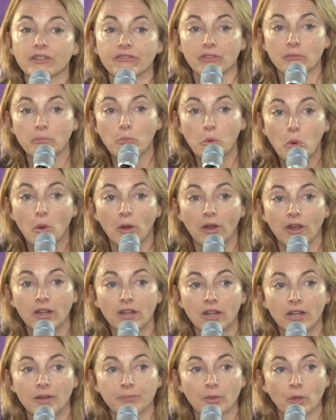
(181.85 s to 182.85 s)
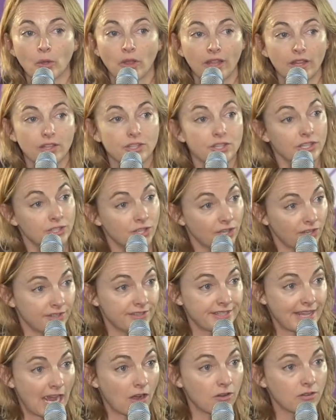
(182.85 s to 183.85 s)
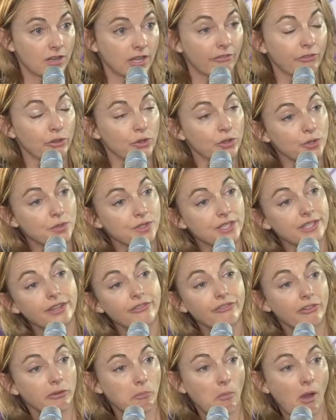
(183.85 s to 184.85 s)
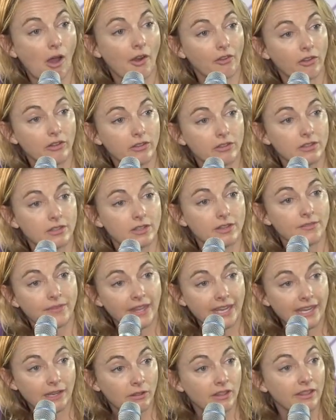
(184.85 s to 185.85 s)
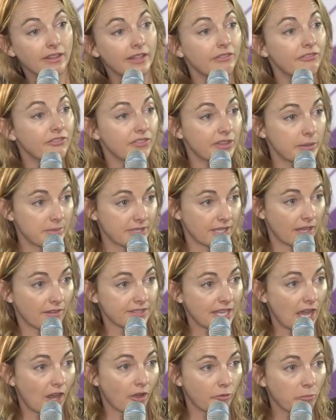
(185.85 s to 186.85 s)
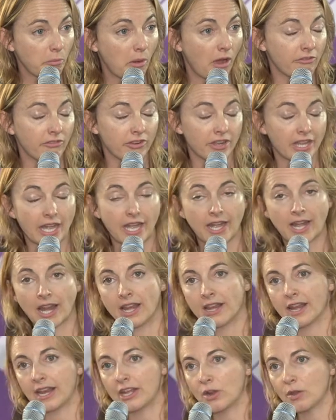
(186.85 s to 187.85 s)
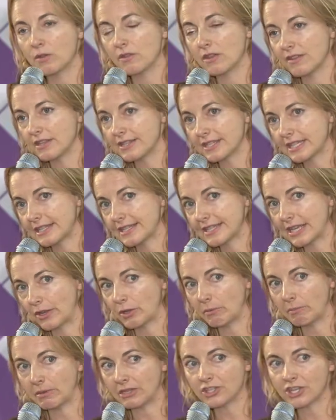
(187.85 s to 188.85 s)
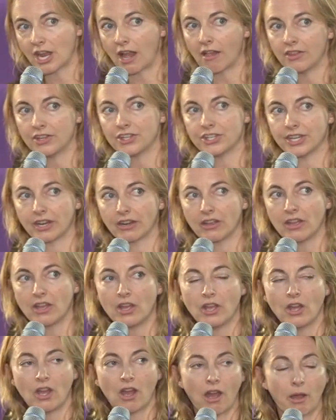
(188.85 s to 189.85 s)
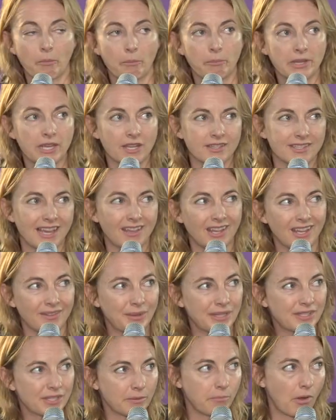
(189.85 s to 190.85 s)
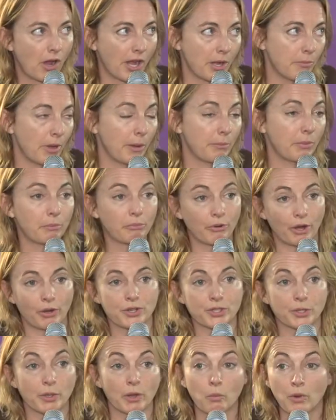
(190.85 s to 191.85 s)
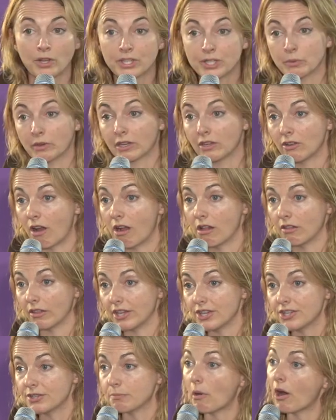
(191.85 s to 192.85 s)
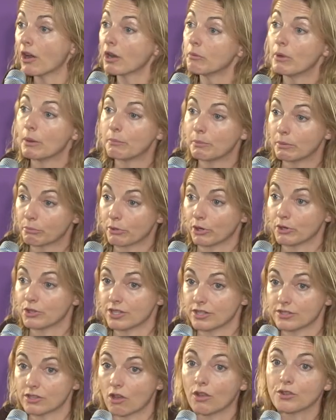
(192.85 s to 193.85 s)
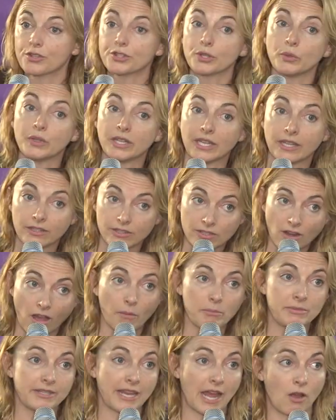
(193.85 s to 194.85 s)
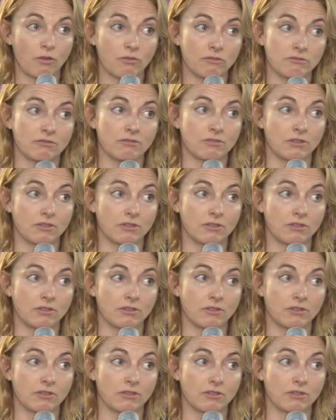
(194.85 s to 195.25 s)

of the poor, turns out, if you use a different model, they can lift themselves out of poverty. And, and I know that this can sound a bit challenging um, because it's a bottom up approach. So I want to acknowledge bottom up approaches also need top down